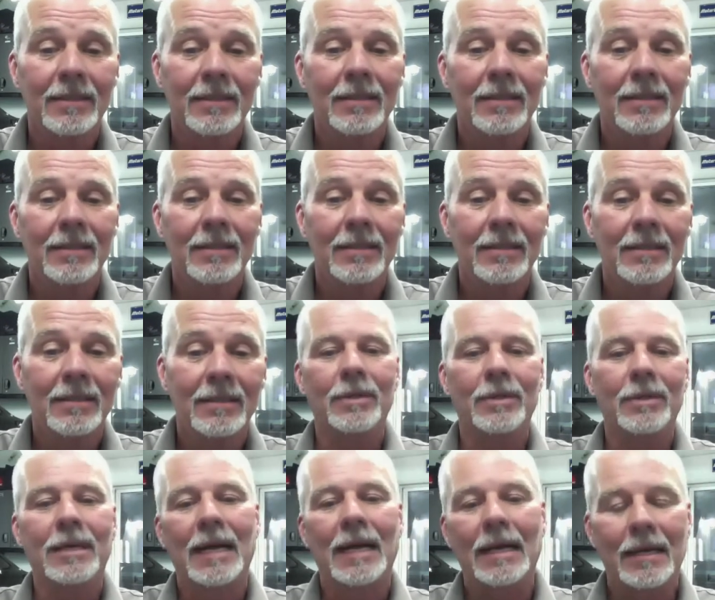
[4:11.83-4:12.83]
Yep.
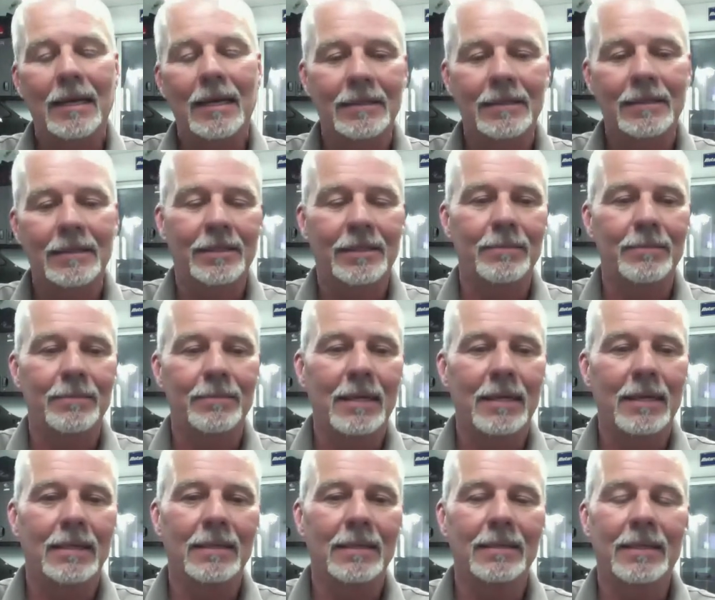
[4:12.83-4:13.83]
So it's just
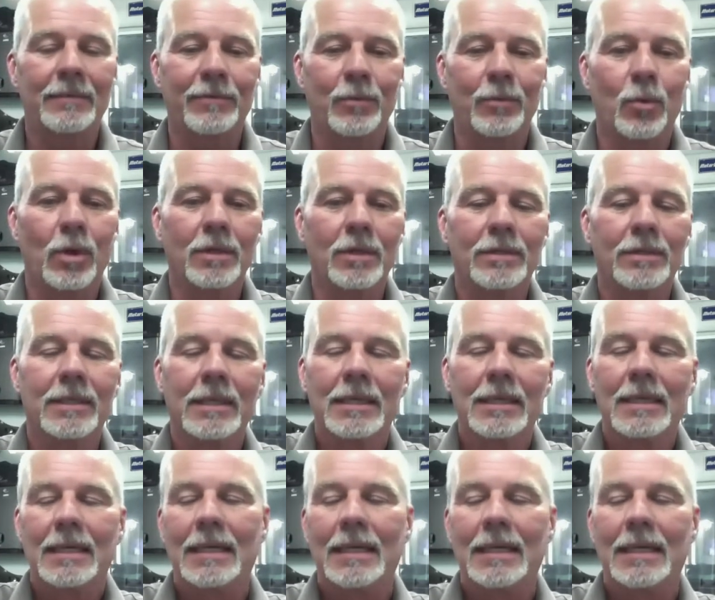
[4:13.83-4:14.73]
different words.